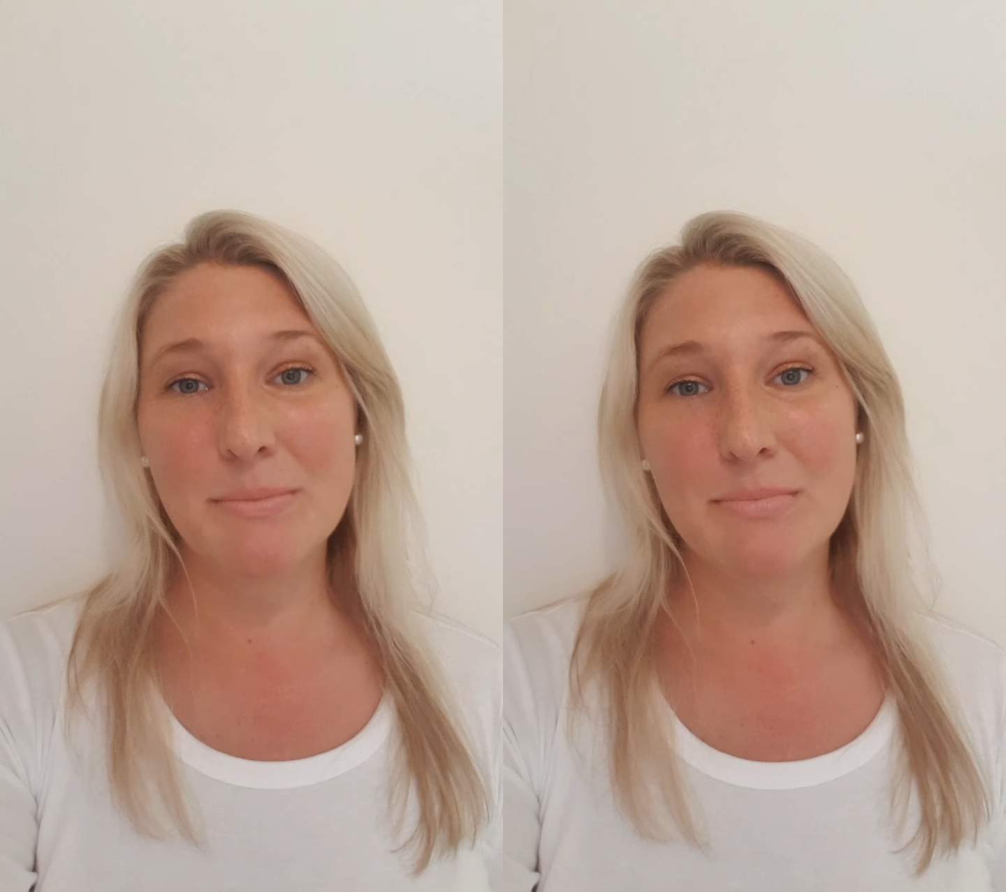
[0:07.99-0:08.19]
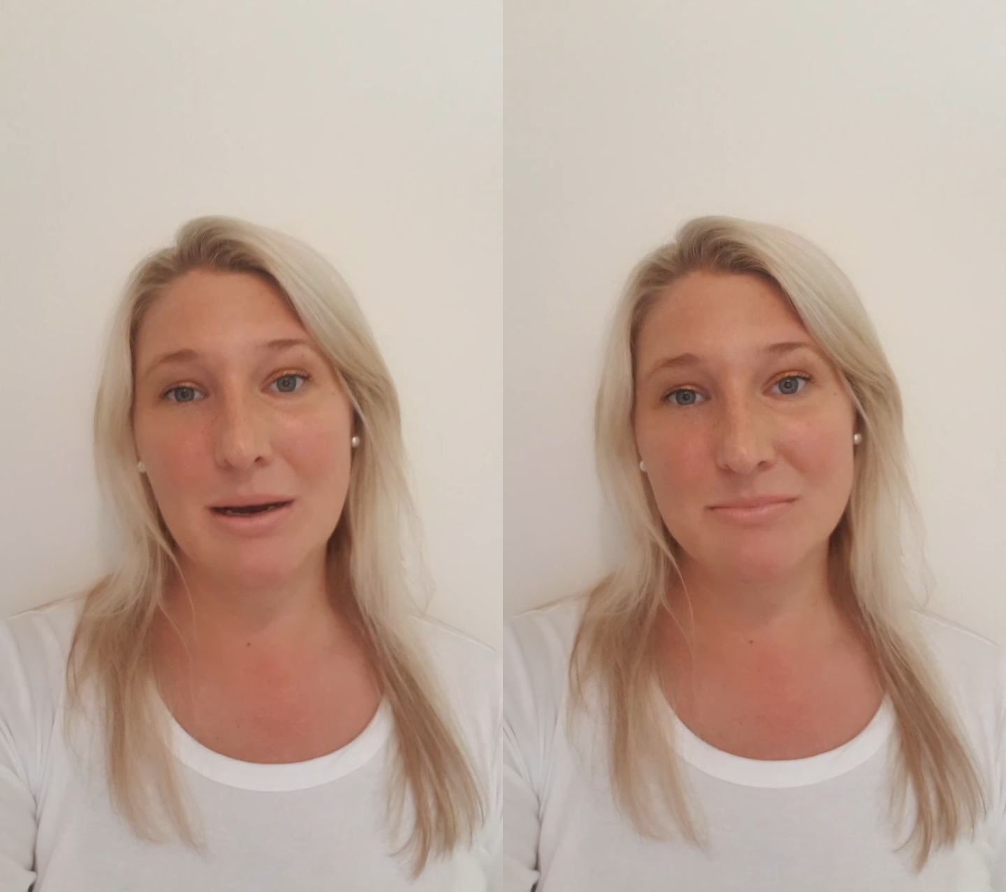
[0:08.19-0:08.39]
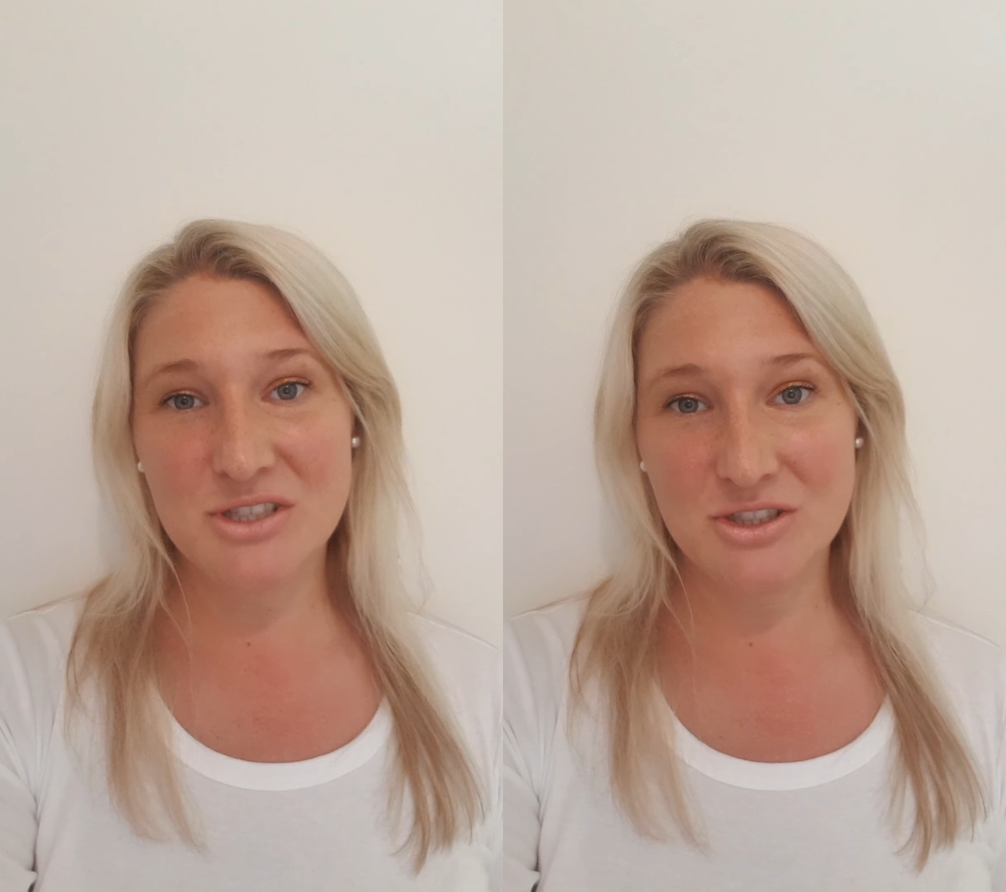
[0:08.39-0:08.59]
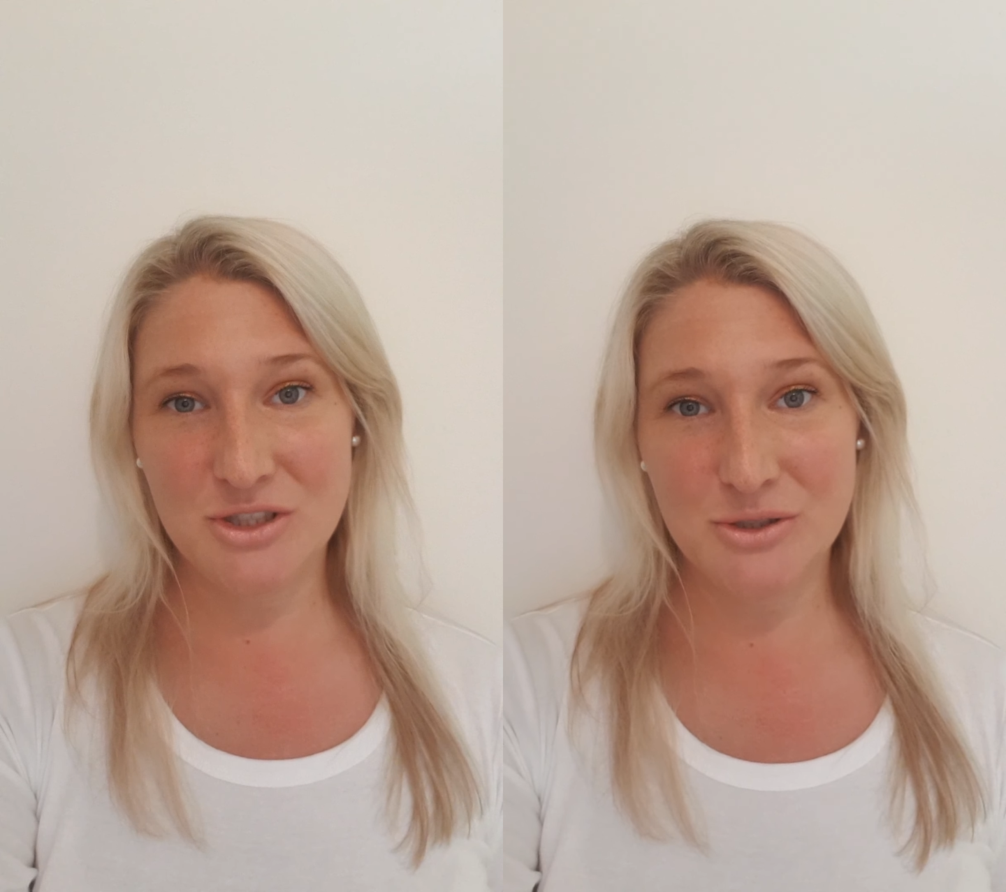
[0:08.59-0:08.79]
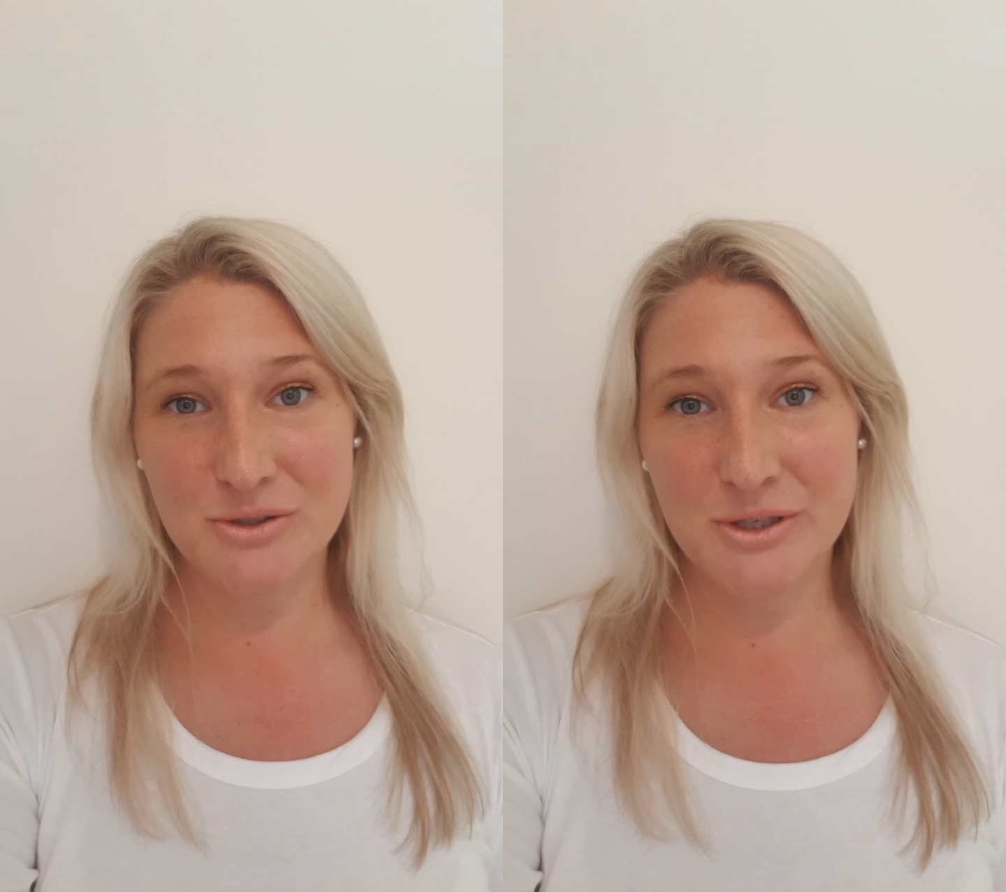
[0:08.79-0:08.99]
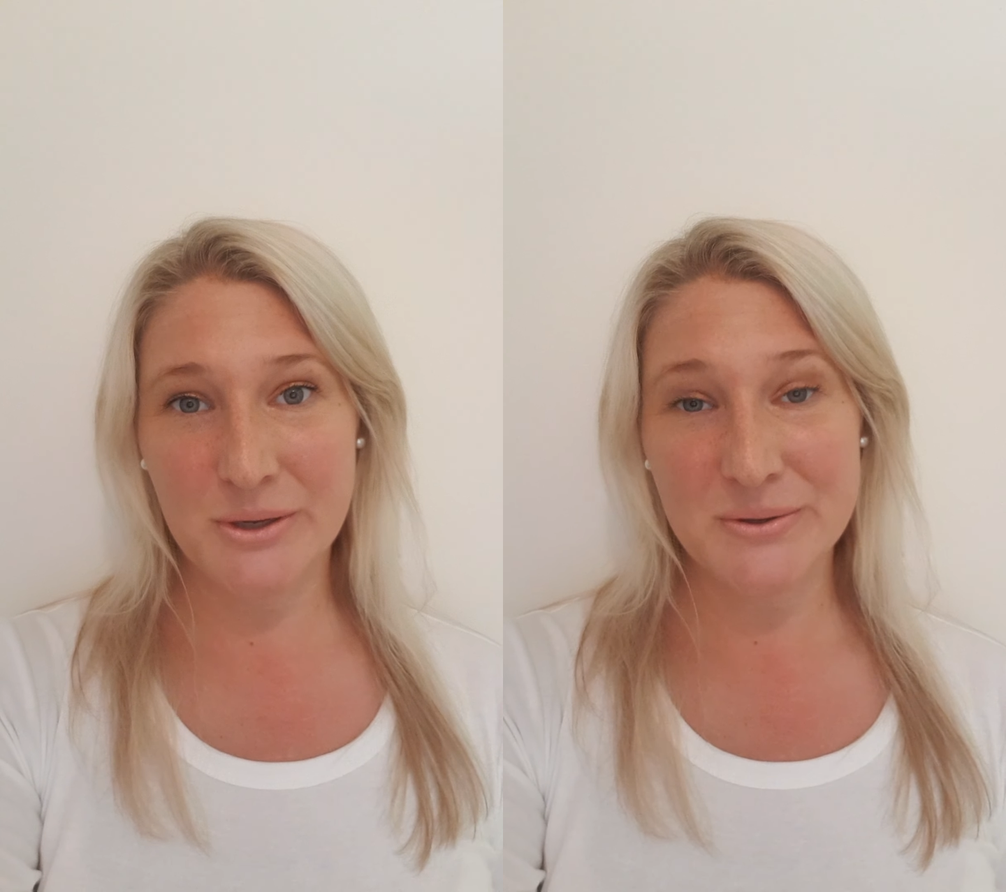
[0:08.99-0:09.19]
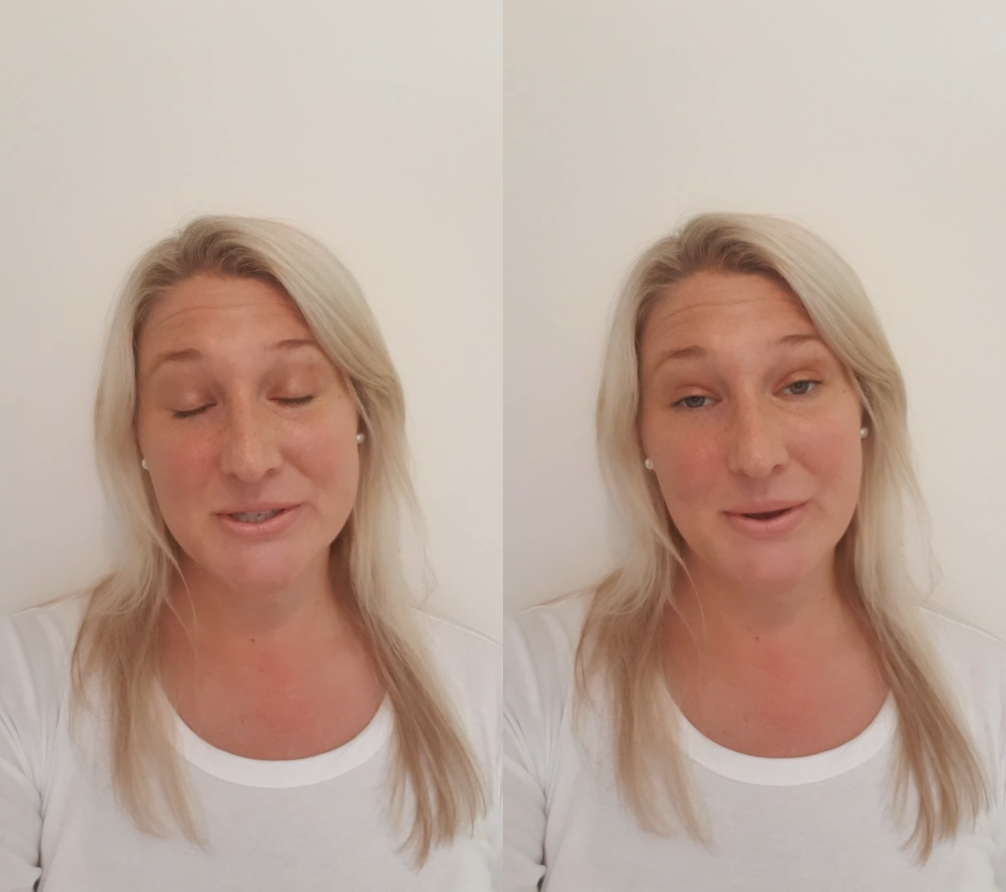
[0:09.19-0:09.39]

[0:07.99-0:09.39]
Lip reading: mum to two girls.